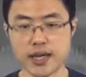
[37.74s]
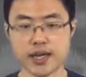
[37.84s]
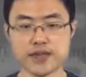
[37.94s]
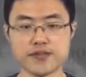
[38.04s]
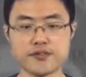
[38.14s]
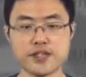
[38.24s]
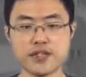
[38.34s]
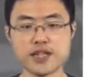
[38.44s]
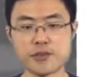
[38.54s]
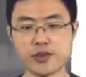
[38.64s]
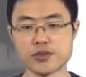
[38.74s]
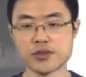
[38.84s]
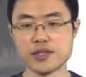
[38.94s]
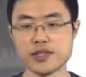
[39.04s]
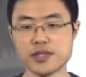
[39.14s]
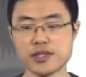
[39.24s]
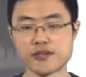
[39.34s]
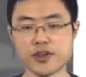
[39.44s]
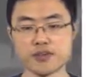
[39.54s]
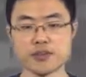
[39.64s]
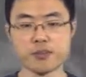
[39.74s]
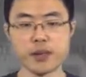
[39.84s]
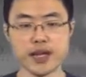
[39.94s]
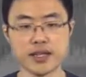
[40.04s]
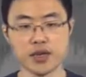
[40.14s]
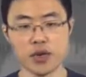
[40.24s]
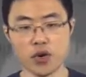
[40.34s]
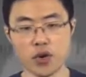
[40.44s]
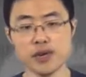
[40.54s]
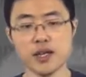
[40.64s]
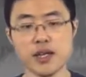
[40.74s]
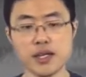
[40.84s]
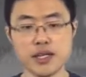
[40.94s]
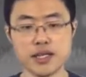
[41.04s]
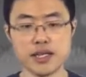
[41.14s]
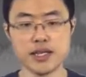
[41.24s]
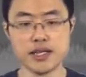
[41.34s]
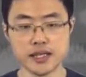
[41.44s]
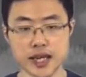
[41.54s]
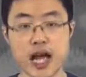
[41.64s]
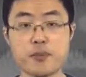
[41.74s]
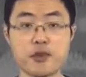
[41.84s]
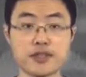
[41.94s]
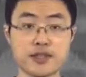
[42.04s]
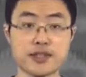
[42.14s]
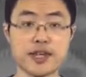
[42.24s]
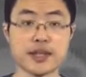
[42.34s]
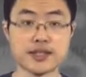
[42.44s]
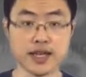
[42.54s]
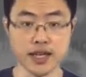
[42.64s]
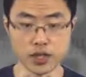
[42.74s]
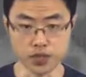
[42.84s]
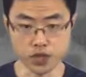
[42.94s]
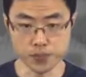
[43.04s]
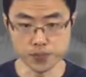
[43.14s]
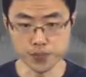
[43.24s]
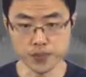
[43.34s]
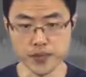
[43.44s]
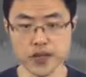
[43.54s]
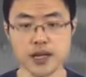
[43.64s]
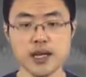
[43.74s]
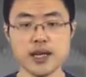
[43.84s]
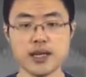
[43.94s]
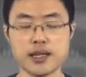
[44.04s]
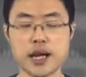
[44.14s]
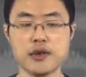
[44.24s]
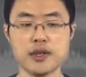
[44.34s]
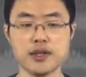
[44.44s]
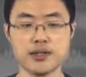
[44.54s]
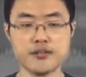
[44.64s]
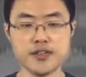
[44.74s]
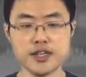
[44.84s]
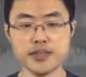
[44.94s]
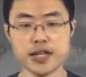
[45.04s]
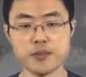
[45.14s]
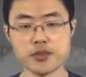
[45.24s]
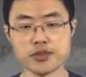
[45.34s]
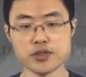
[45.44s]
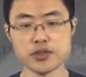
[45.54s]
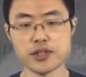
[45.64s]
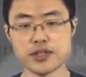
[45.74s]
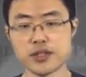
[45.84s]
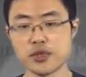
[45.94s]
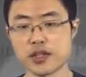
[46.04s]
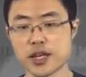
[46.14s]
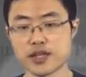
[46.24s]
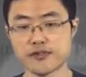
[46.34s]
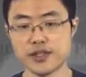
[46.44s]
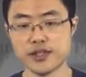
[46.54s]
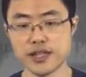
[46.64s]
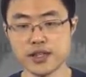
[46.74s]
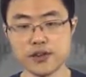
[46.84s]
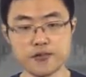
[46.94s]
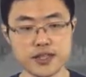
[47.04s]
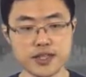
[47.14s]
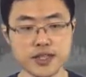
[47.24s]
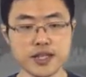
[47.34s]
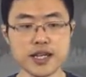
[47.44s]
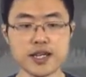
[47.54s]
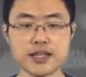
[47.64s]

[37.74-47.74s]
And this VC dimension is a function depending on the, the hypothesis set H. Now, the VC dimension is denoted as VD or VC.